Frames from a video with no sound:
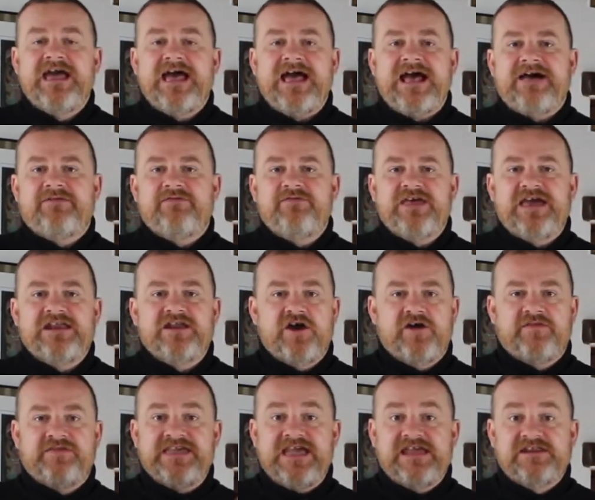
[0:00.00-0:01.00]
And then
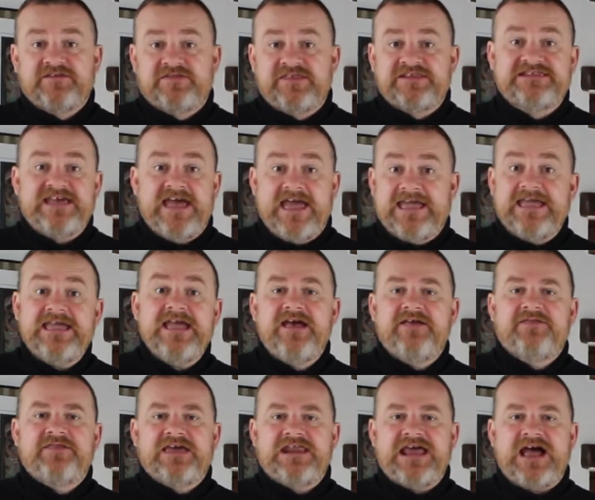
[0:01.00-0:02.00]
at the end of the day,
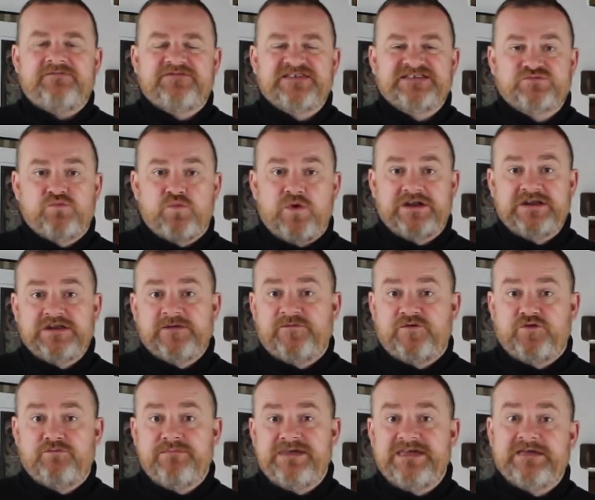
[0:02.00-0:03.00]
they'd have this
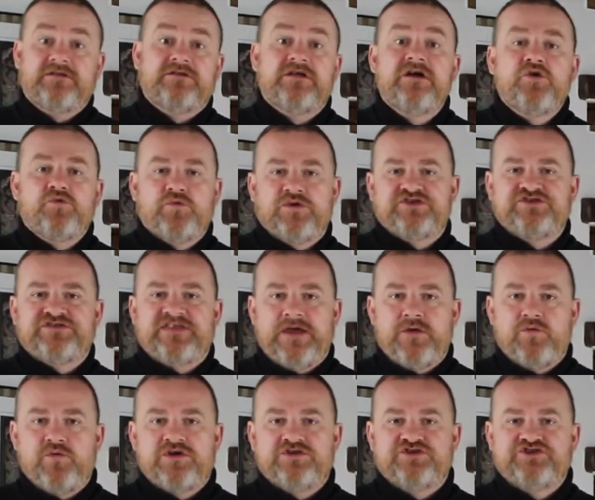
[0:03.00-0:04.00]
wonderful meal which they
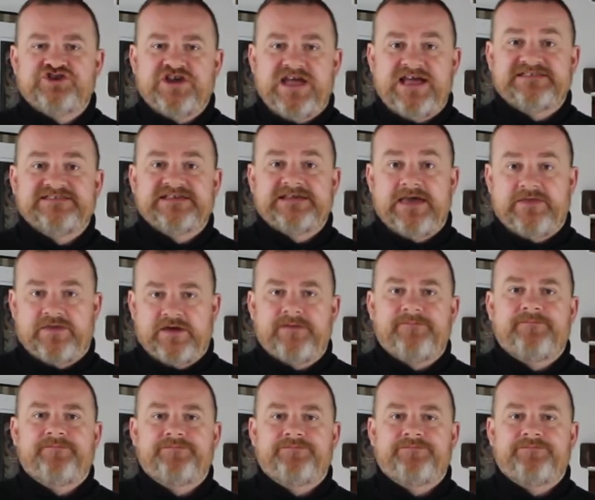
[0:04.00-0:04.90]
would share together.